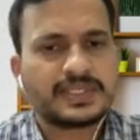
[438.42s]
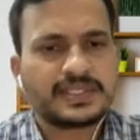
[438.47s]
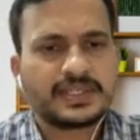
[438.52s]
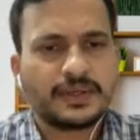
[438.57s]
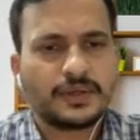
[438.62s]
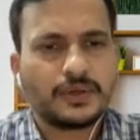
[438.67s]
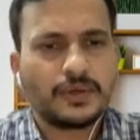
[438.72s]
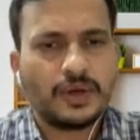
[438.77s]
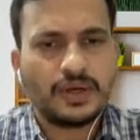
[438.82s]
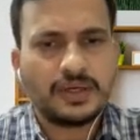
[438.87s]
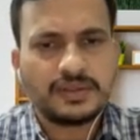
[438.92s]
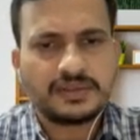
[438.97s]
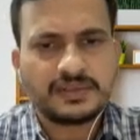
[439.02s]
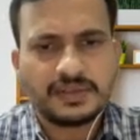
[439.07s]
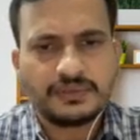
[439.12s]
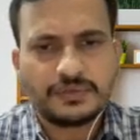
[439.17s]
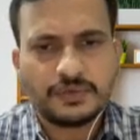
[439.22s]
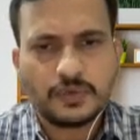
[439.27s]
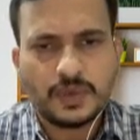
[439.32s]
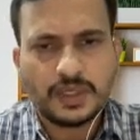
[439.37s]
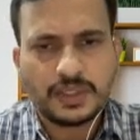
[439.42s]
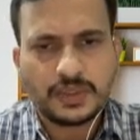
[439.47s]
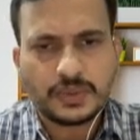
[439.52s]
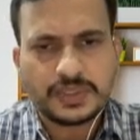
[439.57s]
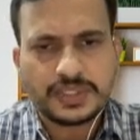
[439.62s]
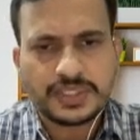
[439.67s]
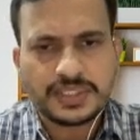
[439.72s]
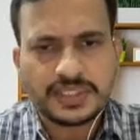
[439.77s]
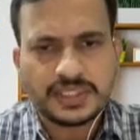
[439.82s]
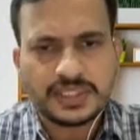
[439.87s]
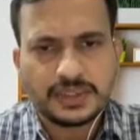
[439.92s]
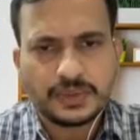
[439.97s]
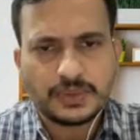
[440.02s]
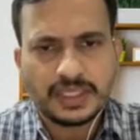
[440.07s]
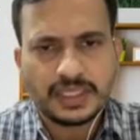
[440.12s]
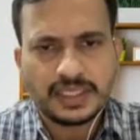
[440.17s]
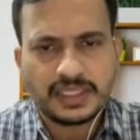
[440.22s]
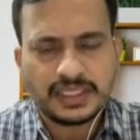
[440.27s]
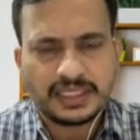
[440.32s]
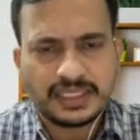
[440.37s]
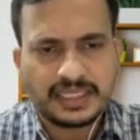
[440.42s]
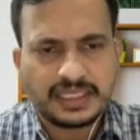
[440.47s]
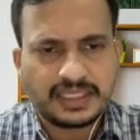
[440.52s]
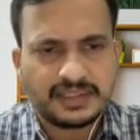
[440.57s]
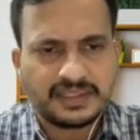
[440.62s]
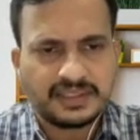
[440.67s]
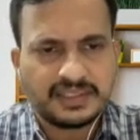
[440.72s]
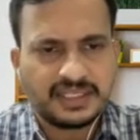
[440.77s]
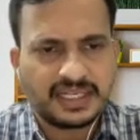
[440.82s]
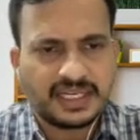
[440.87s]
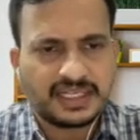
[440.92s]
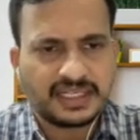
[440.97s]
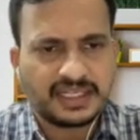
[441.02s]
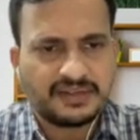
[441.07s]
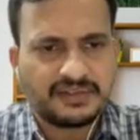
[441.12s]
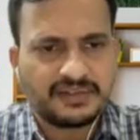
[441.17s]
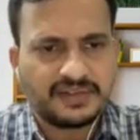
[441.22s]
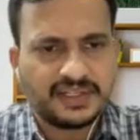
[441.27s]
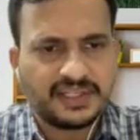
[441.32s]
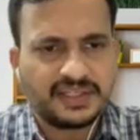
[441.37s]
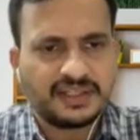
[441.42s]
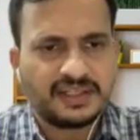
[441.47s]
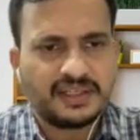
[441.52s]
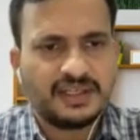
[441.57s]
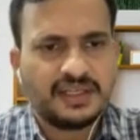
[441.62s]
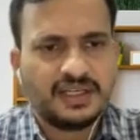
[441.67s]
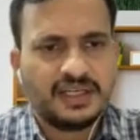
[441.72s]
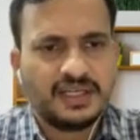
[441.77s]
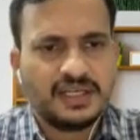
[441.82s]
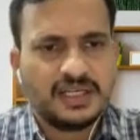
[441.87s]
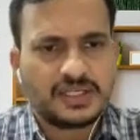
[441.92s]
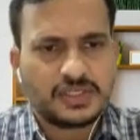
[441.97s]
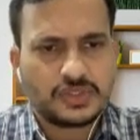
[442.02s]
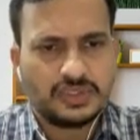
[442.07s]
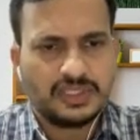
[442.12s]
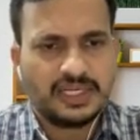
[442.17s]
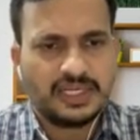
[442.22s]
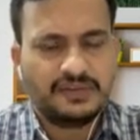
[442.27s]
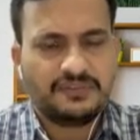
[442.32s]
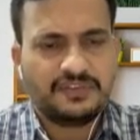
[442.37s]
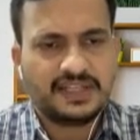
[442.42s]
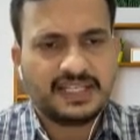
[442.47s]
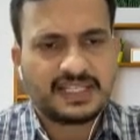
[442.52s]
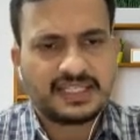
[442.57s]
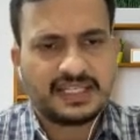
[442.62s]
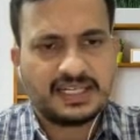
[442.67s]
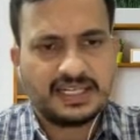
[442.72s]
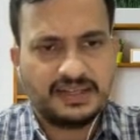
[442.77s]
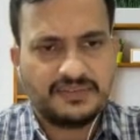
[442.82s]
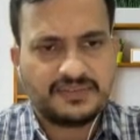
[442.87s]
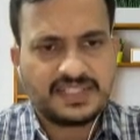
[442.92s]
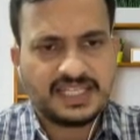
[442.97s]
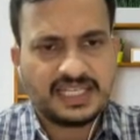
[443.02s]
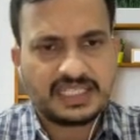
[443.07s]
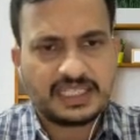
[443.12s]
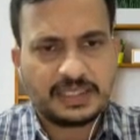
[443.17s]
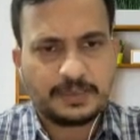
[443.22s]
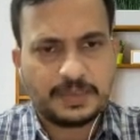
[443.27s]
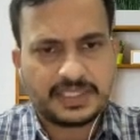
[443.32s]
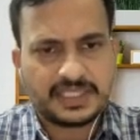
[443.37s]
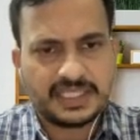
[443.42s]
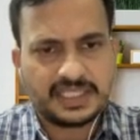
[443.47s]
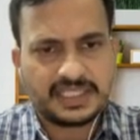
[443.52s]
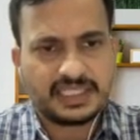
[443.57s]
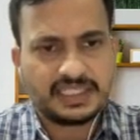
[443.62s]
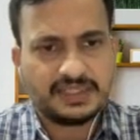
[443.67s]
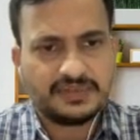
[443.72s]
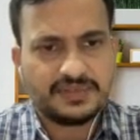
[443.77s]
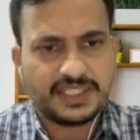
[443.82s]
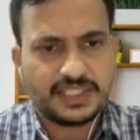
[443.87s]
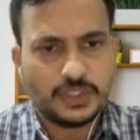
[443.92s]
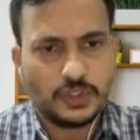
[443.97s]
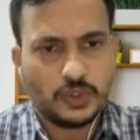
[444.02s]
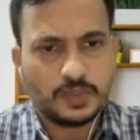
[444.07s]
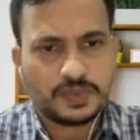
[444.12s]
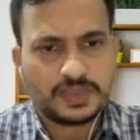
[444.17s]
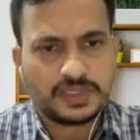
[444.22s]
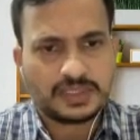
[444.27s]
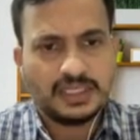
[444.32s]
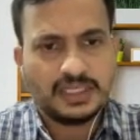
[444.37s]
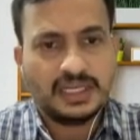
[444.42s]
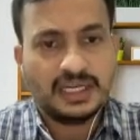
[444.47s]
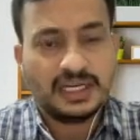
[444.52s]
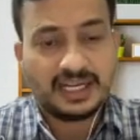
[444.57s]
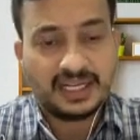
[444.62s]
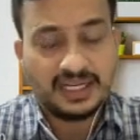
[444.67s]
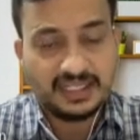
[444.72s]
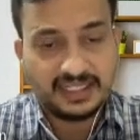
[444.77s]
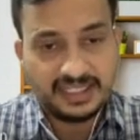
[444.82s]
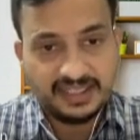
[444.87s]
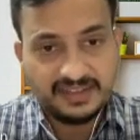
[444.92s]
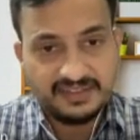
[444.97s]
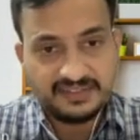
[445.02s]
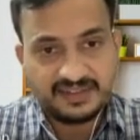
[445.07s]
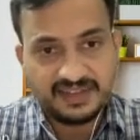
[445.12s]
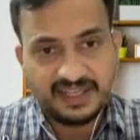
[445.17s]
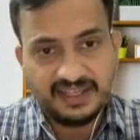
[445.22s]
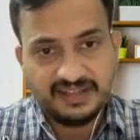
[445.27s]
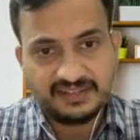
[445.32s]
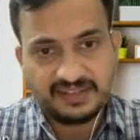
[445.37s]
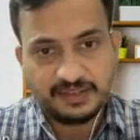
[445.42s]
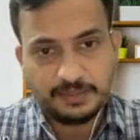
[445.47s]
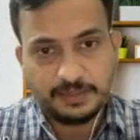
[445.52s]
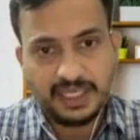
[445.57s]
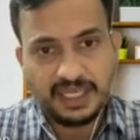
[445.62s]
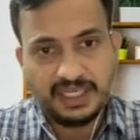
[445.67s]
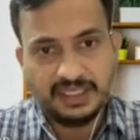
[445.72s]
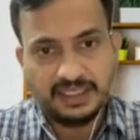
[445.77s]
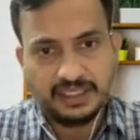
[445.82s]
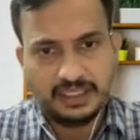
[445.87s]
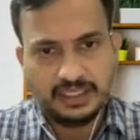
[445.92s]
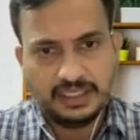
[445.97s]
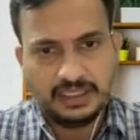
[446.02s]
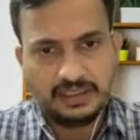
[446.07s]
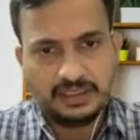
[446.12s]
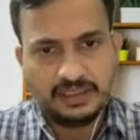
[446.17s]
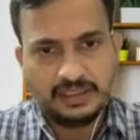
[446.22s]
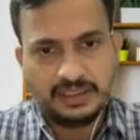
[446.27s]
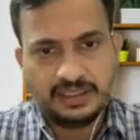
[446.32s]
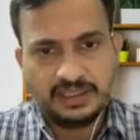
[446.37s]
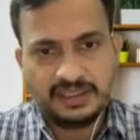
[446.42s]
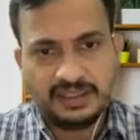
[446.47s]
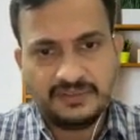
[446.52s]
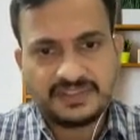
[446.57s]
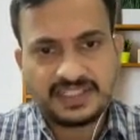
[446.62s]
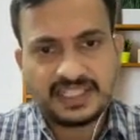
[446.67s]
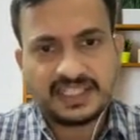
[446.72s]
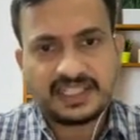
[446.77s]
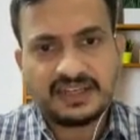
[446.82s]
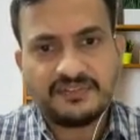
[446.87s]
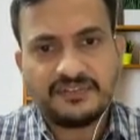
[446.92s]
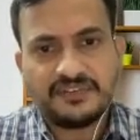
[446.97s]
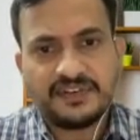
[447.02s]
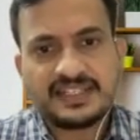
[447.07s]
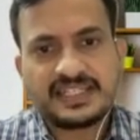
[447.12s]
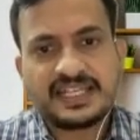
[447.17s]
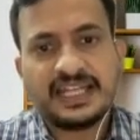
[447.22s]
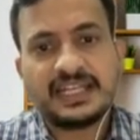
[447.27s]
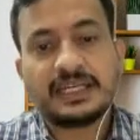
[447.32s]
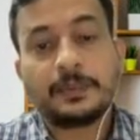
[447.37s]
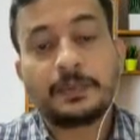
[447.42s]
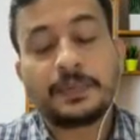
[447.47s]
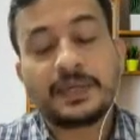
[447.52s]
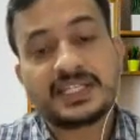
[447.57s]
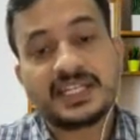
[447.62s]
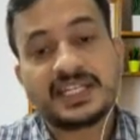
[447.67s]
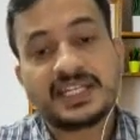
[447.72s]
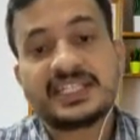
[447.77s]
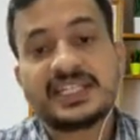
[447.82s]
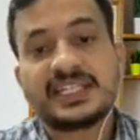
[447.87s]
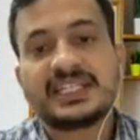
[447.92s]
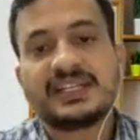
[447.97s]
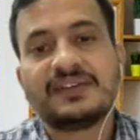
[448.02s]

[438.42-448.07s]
records. If you want to study, you can click it here and can read. So the RefSec representative genomes contains NCBI RefSec reference and representative